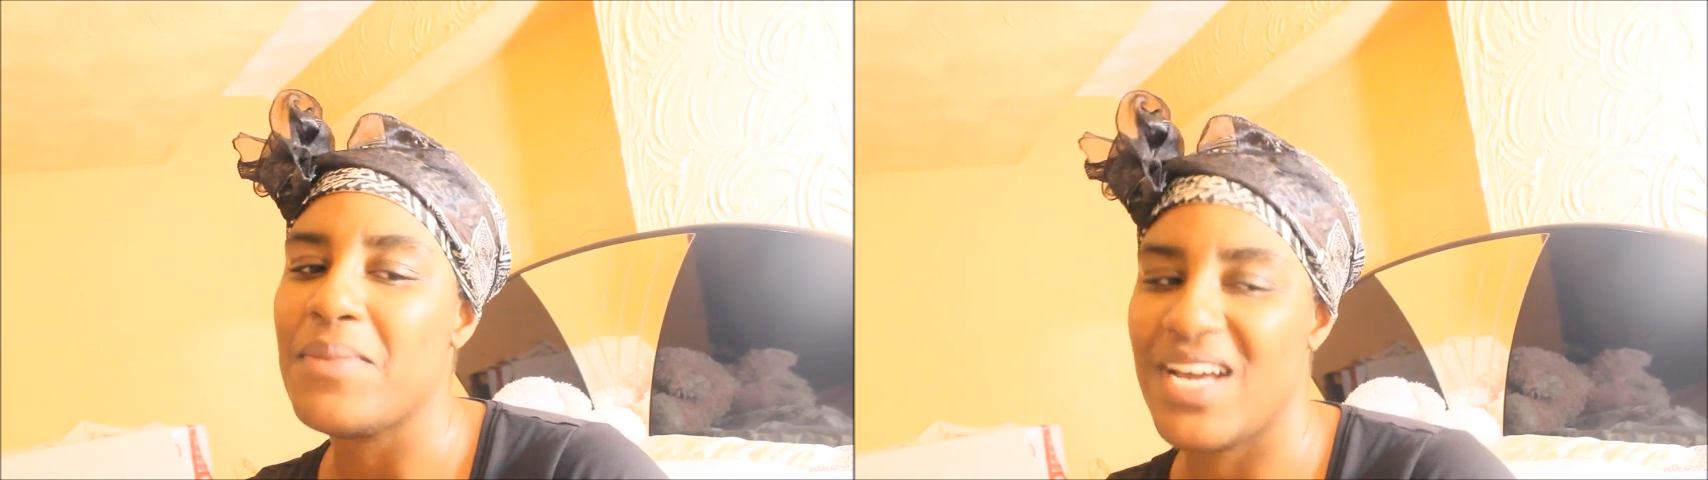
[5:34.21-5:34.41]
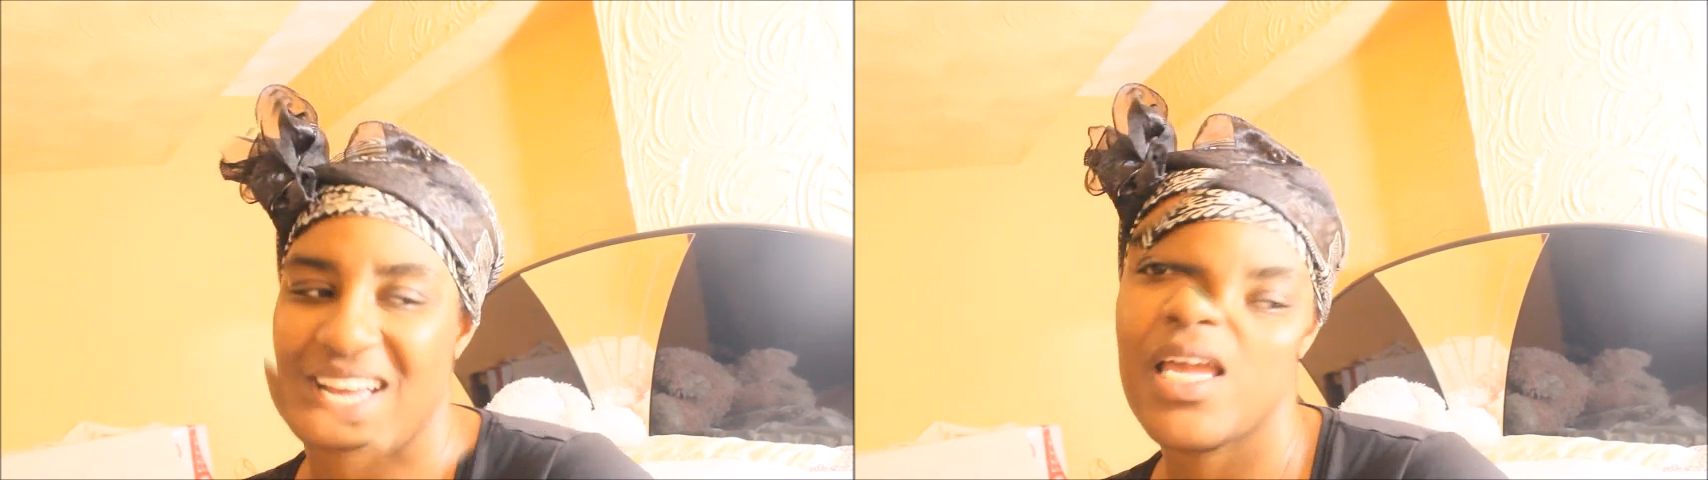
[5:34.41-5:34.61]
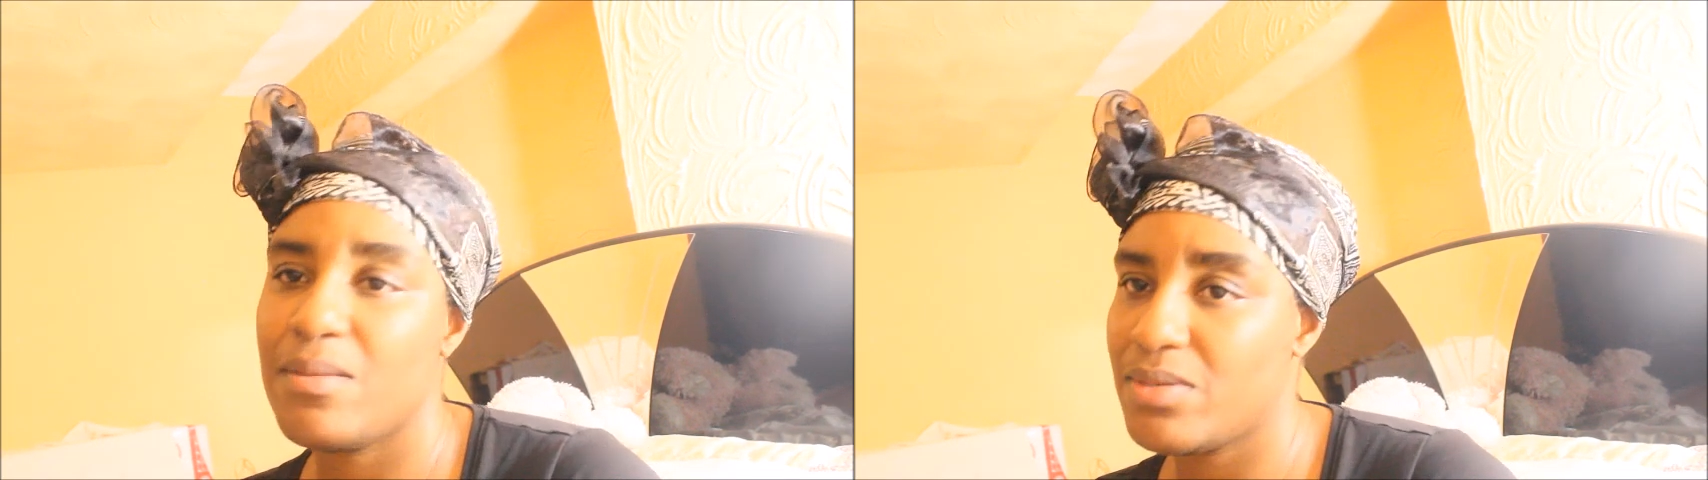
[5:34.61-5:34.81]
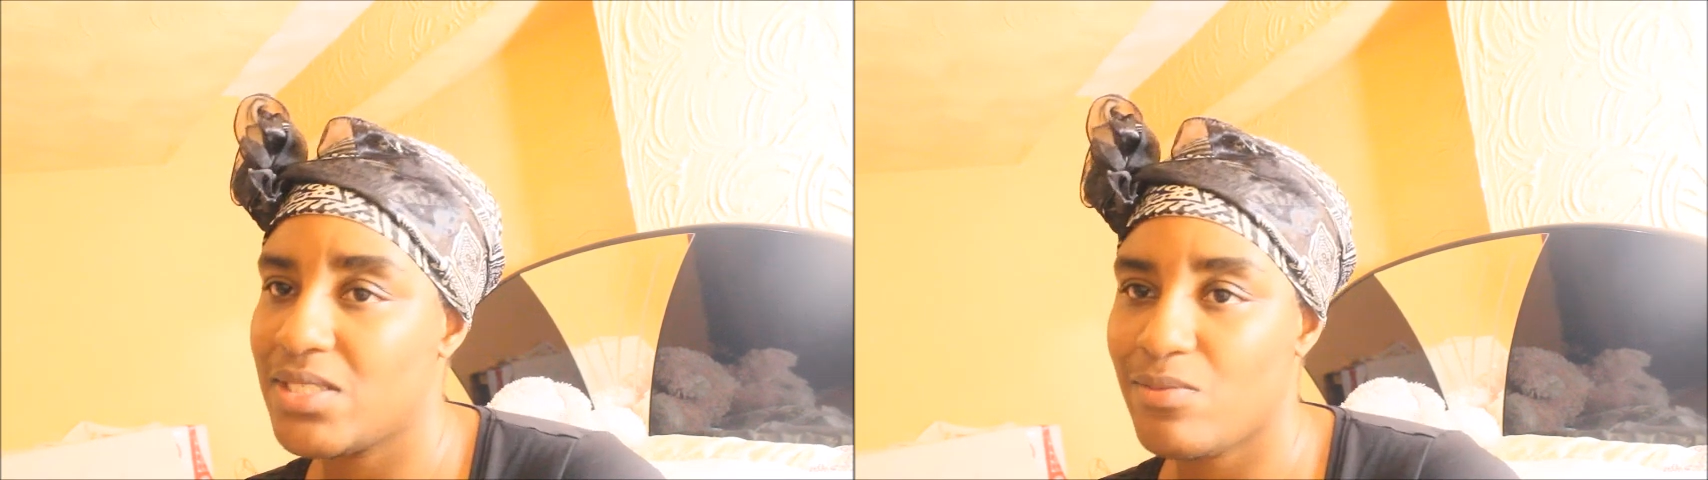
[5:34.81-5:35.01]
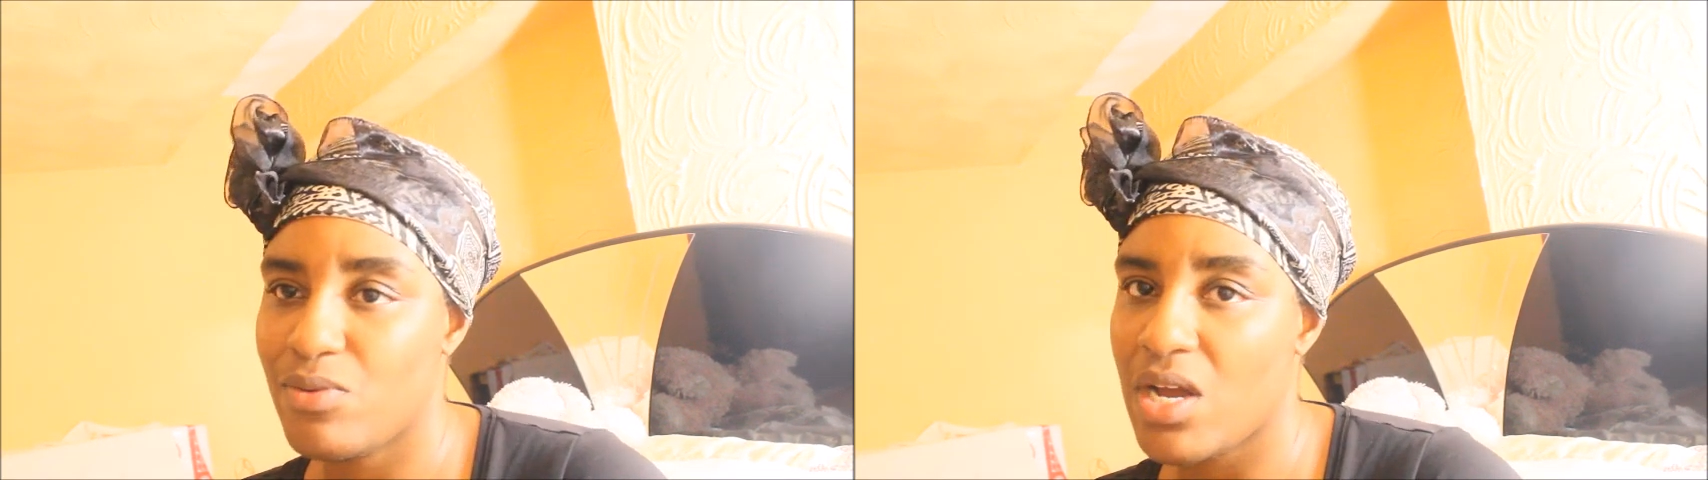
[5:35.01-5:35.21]
but I can't be
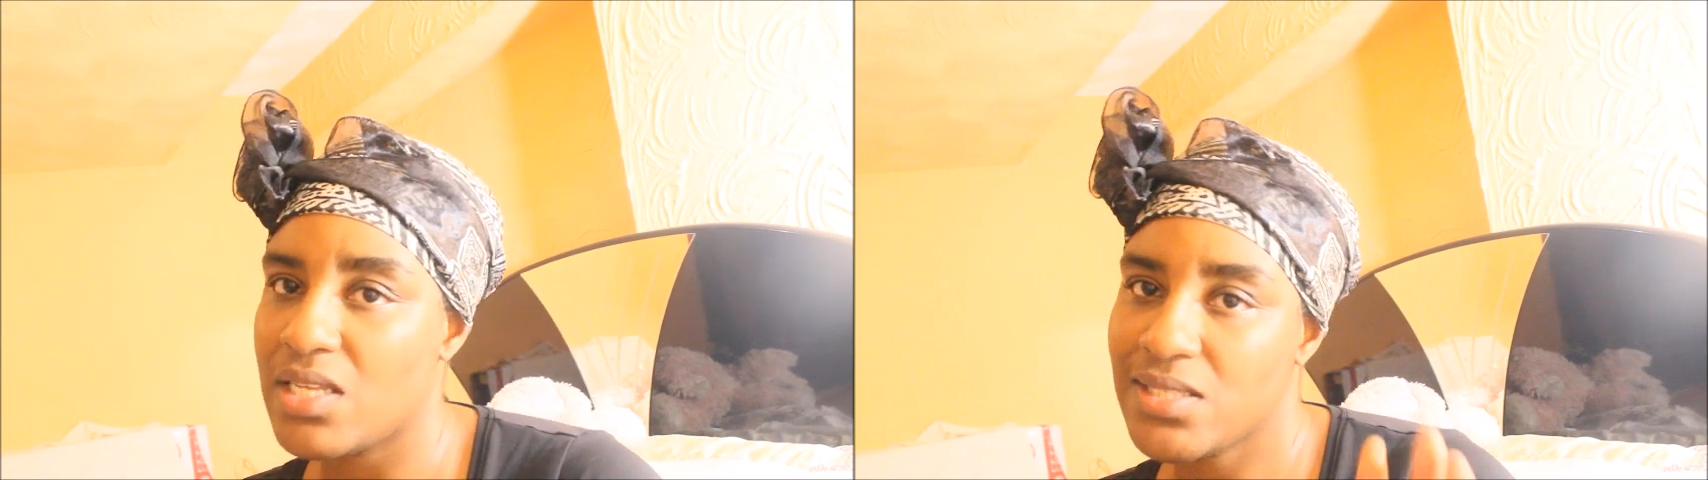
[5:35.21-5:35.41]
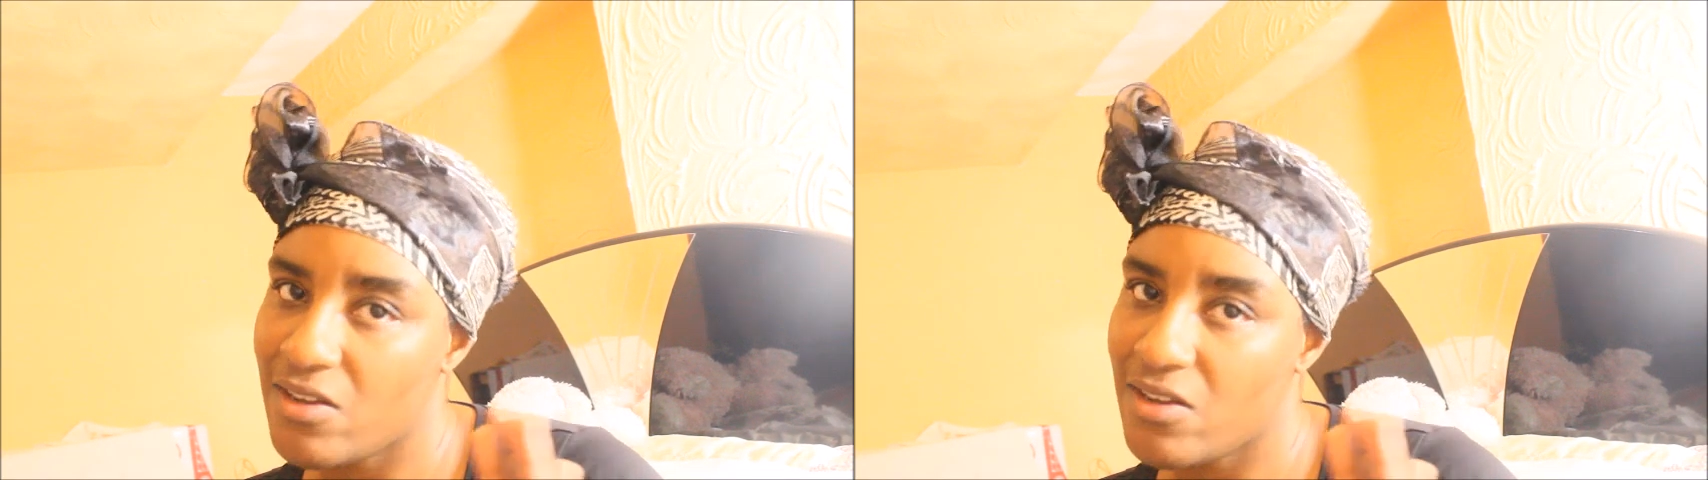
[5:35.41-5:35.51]
surprised